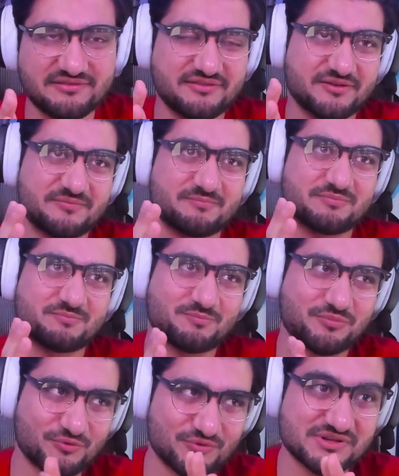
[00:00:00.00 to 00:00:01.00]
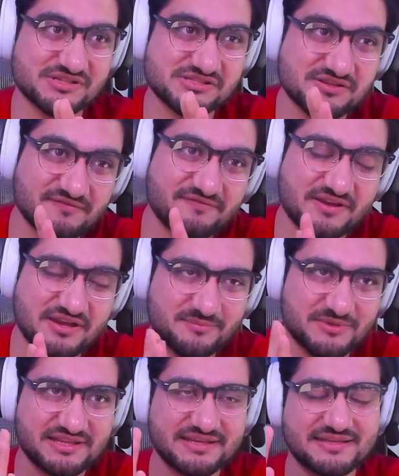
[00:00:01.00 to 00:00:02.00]
and the importance of
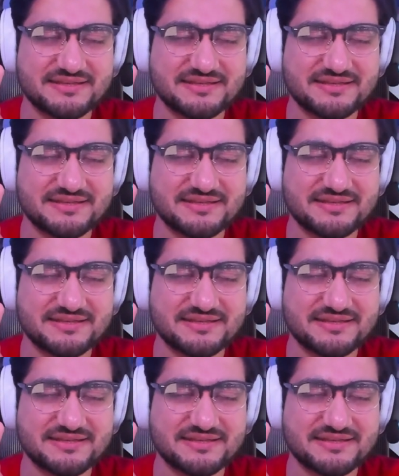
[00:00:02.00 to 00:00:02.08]
family.